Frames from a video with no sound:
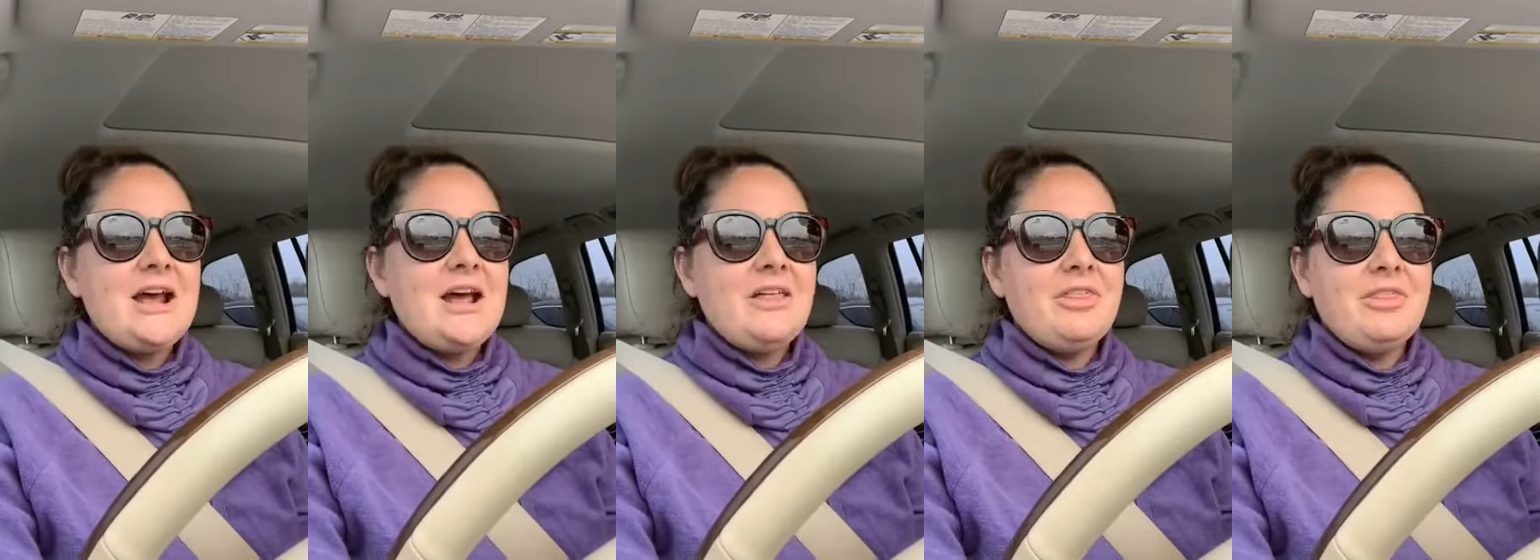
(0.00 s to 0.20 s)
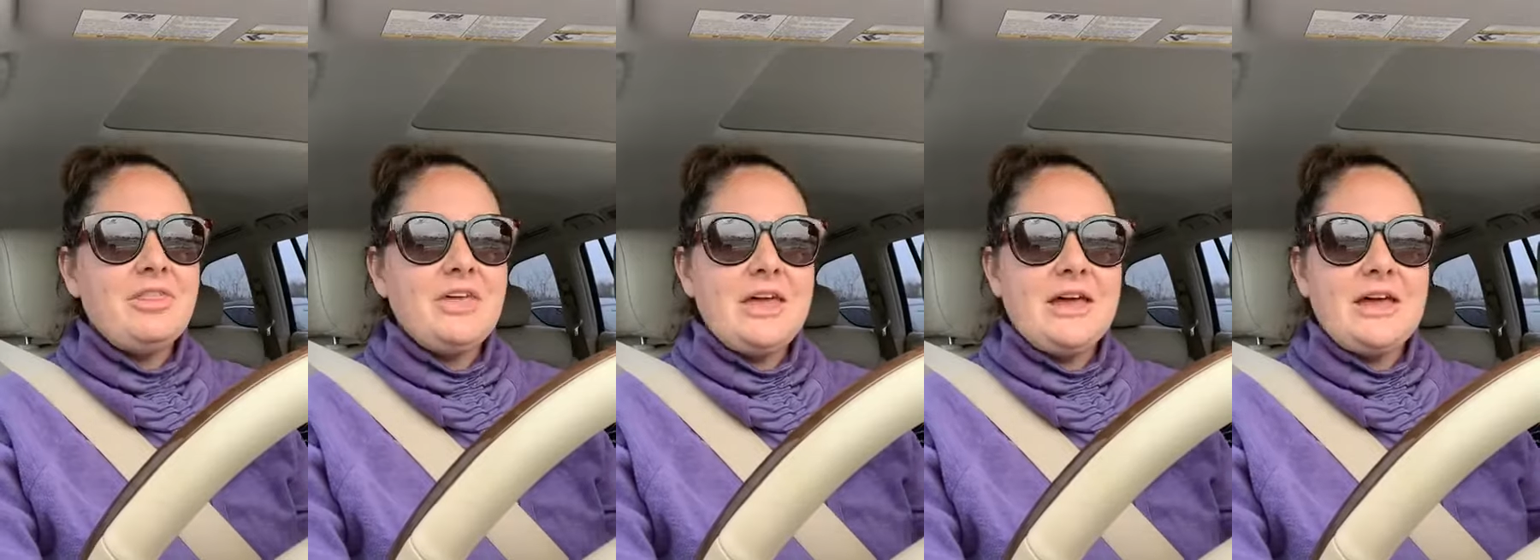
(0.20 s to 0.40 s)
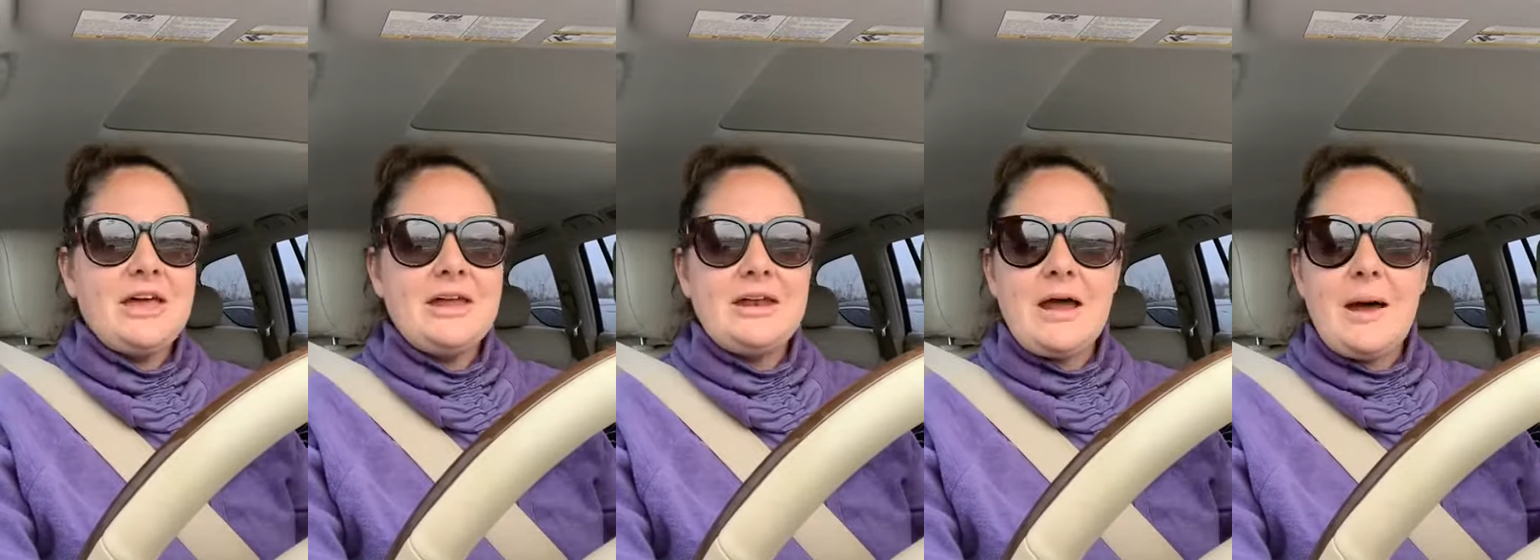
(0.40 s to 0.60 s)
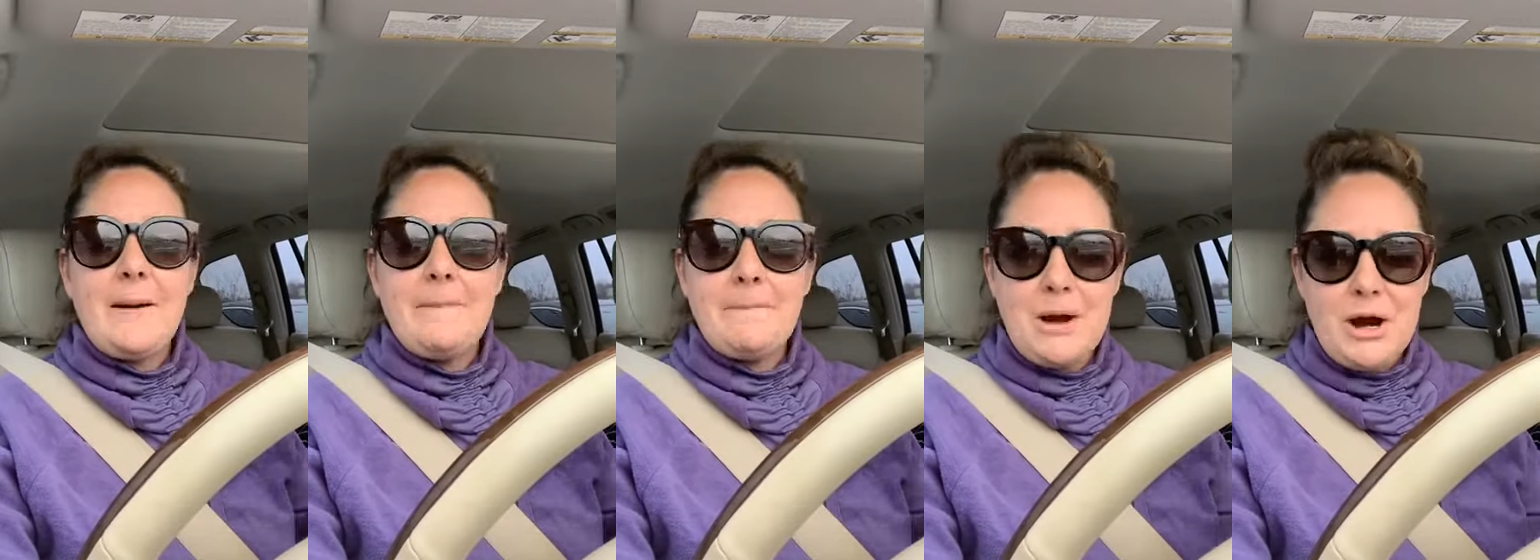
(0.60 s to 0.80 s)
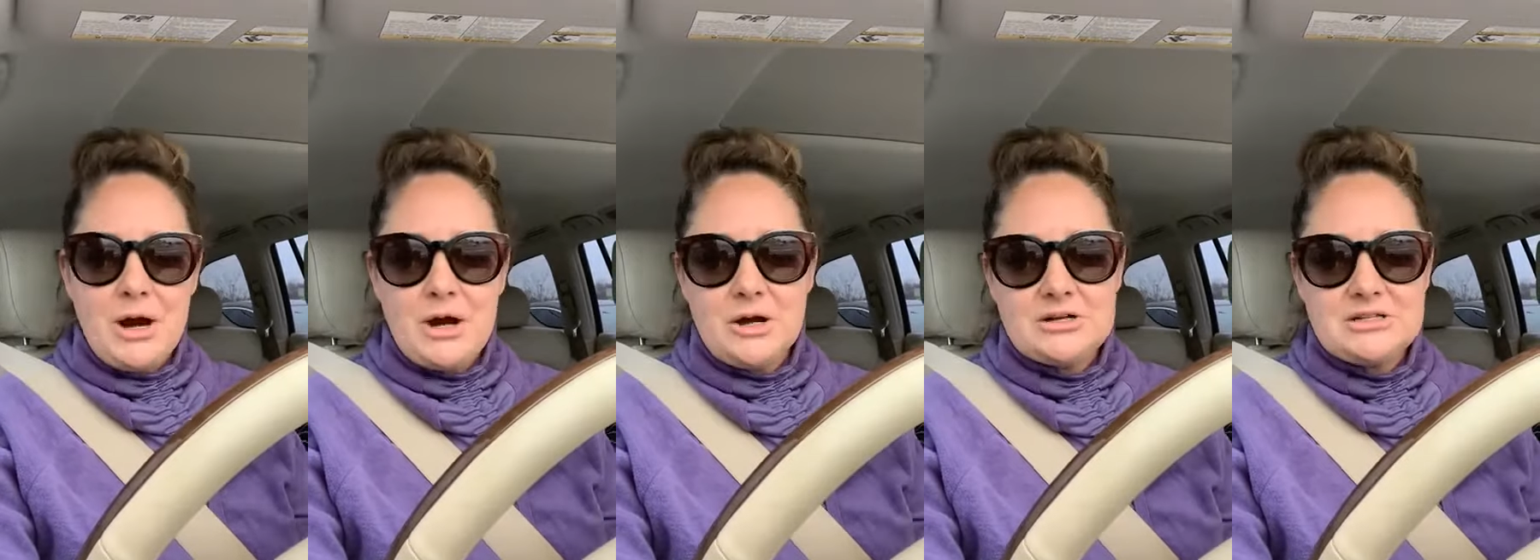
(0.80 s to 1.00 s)
than a
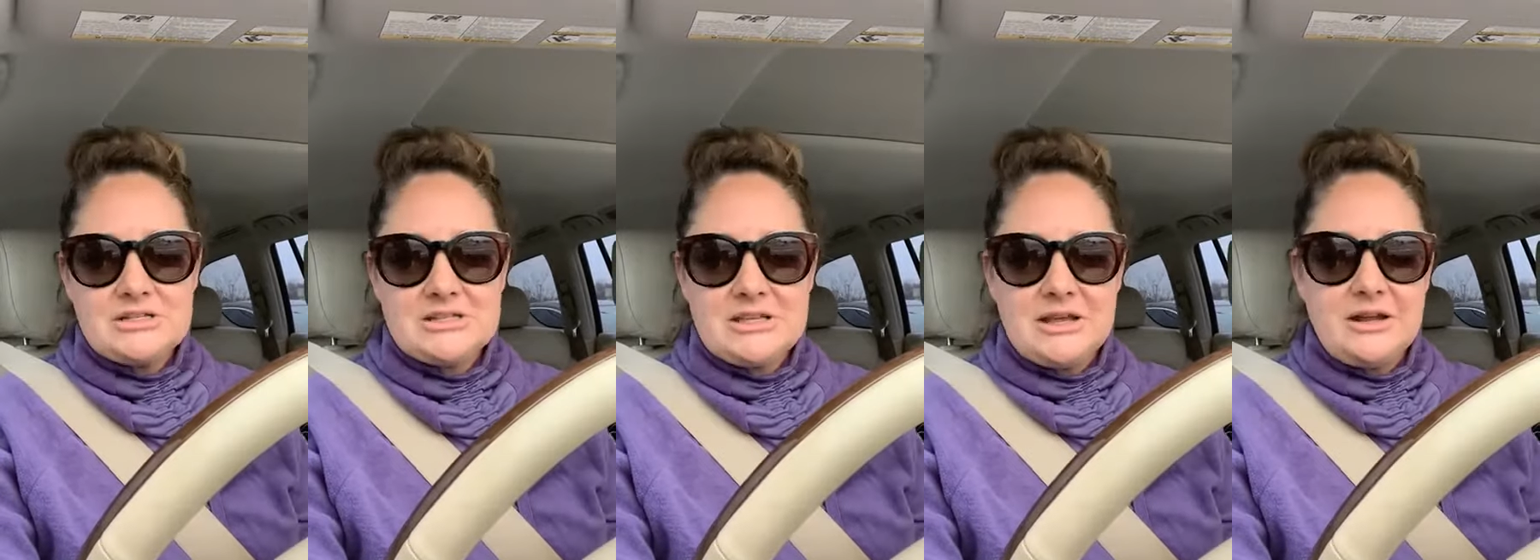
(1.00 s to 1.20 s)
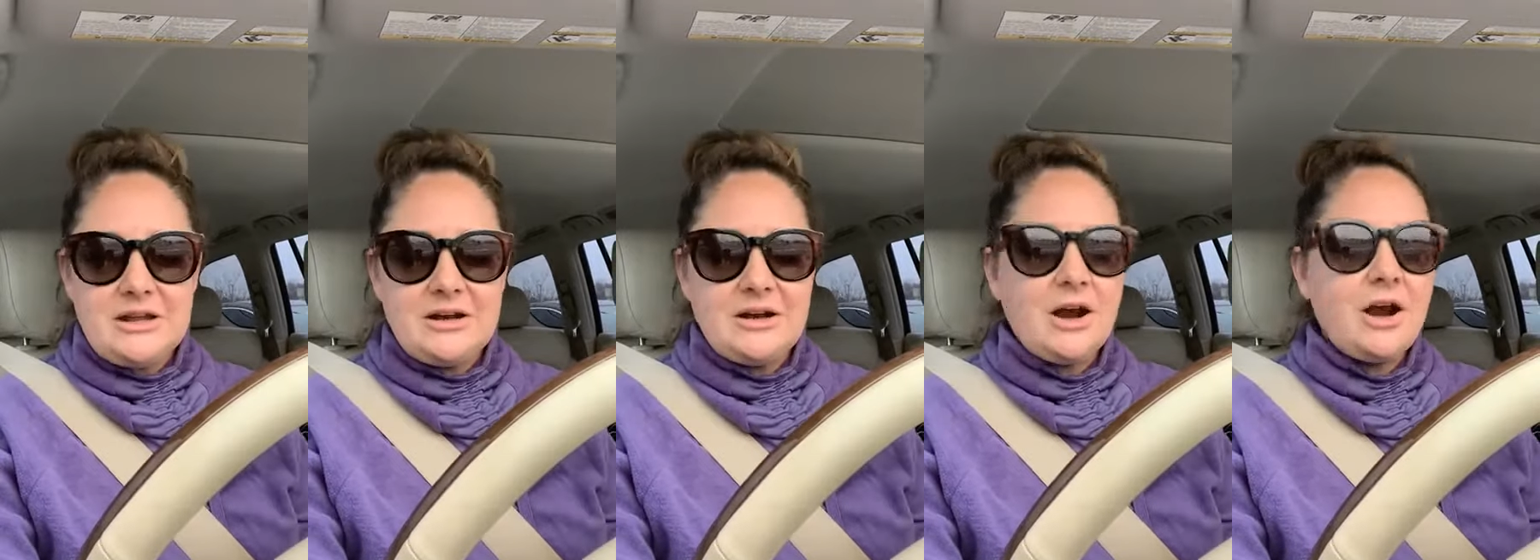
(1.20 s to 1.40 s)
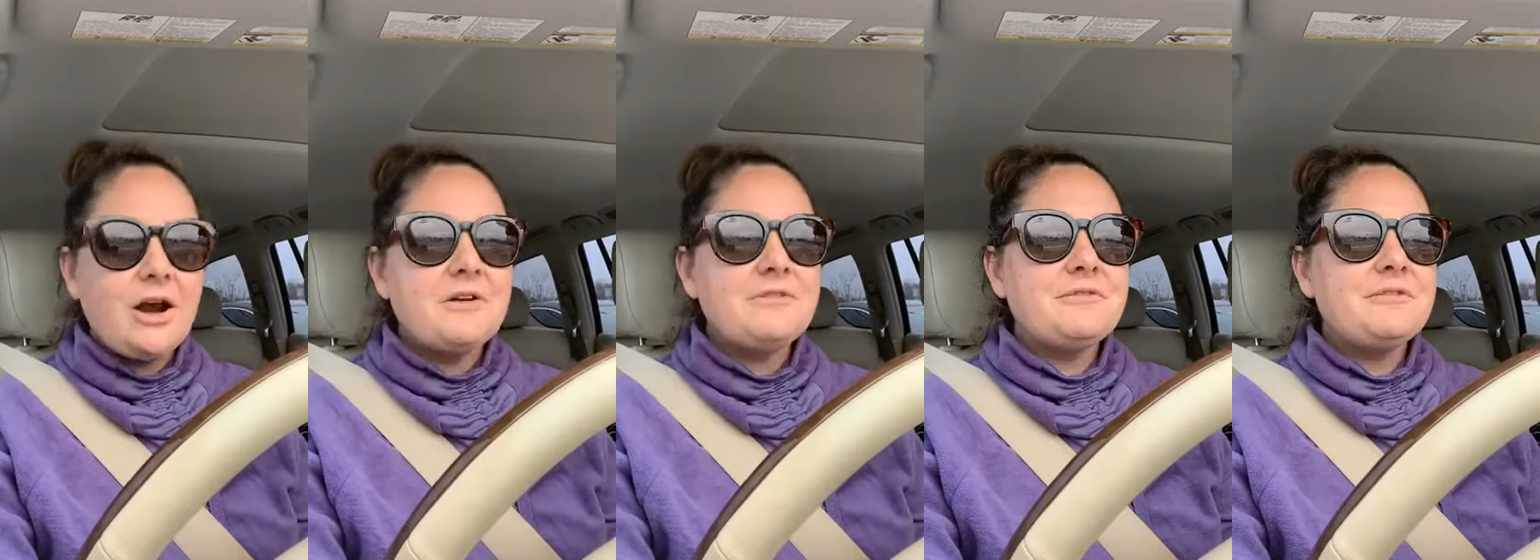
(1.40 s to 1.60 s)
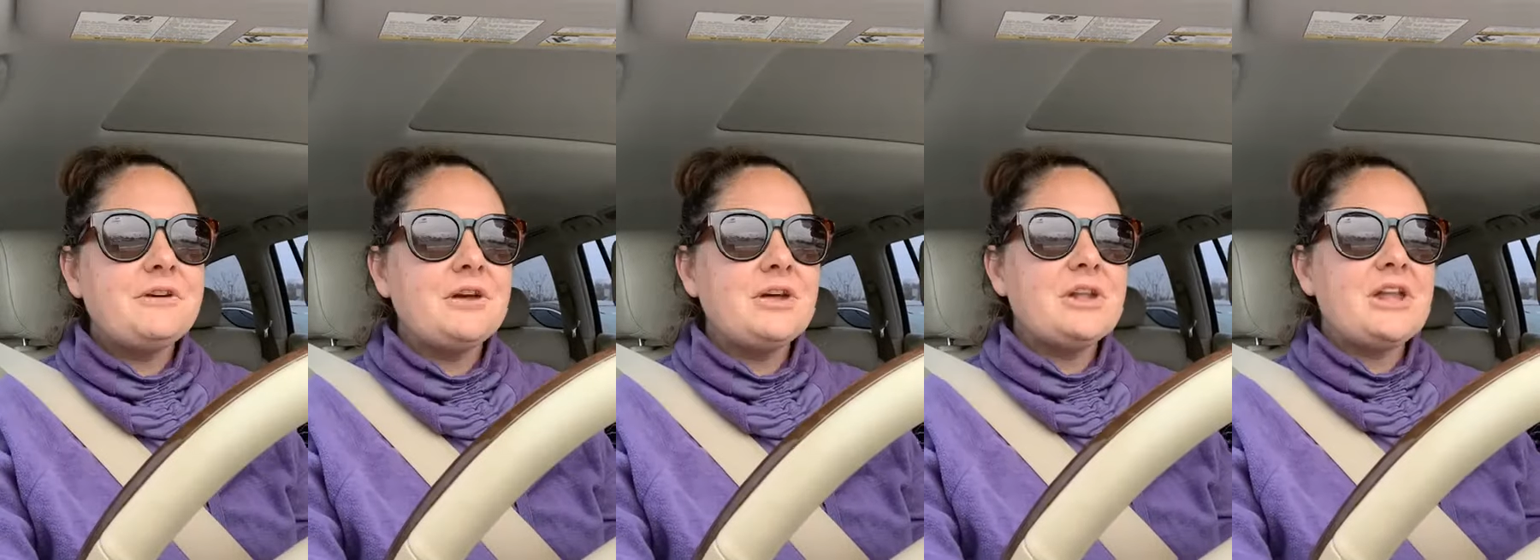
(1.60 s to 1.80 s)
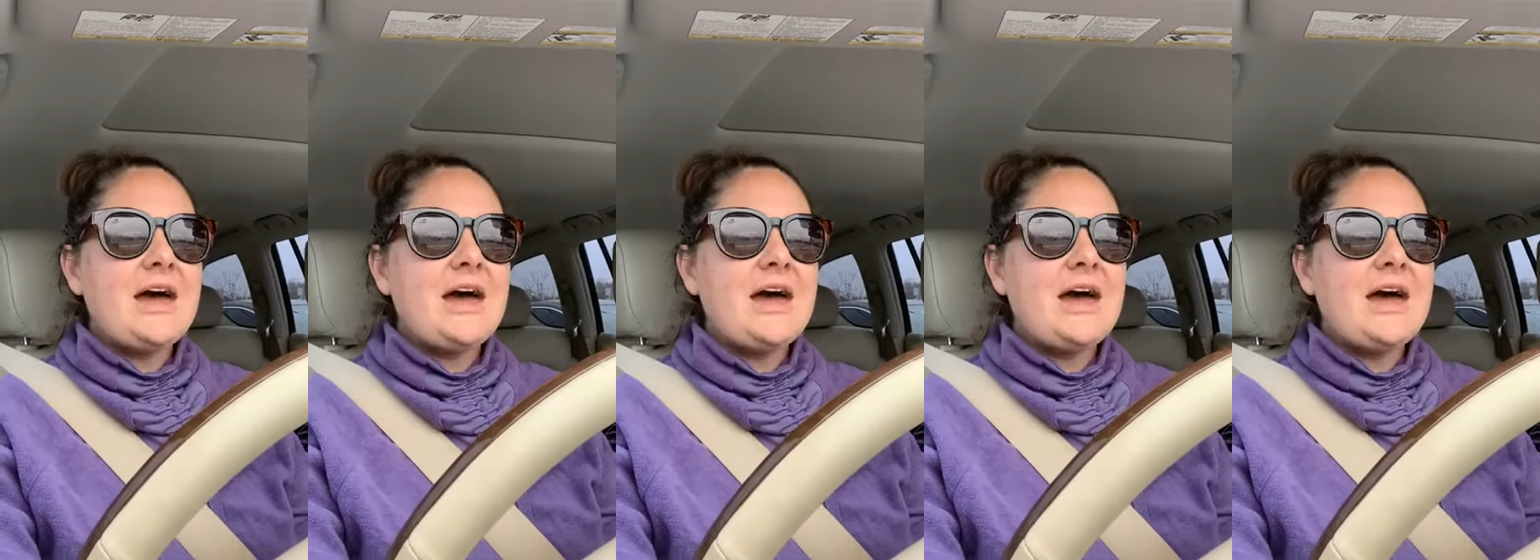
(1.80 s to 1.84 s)
person or feel